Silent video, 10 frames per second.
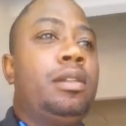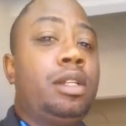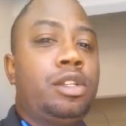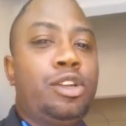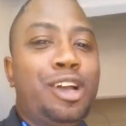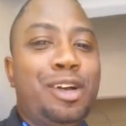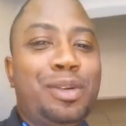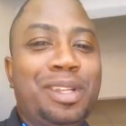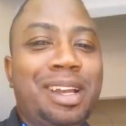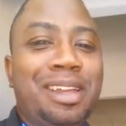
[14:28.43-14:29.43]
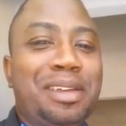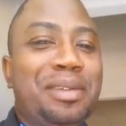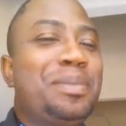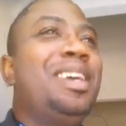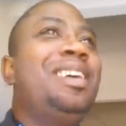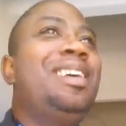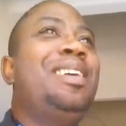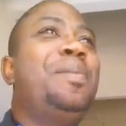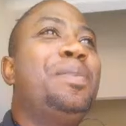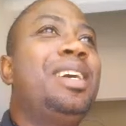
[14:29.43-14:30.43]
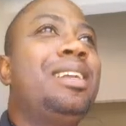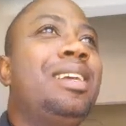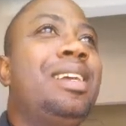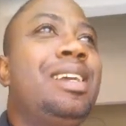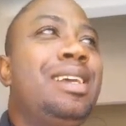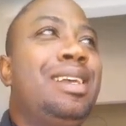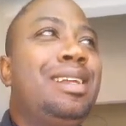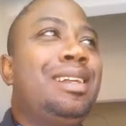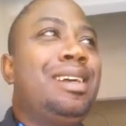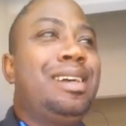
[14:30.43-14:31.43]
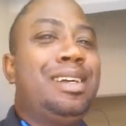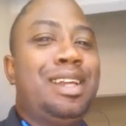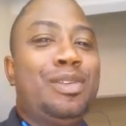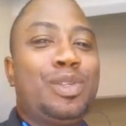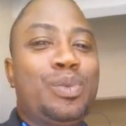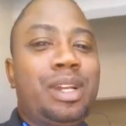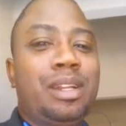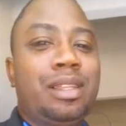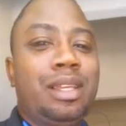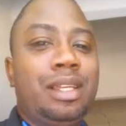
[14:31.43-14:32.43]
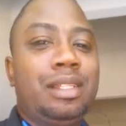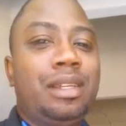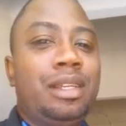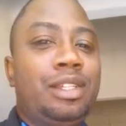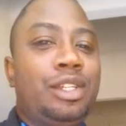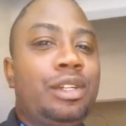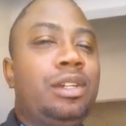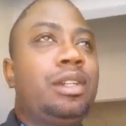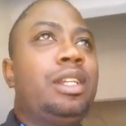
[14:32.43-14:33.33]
Let you know how old I am. But that was one of the things that they took.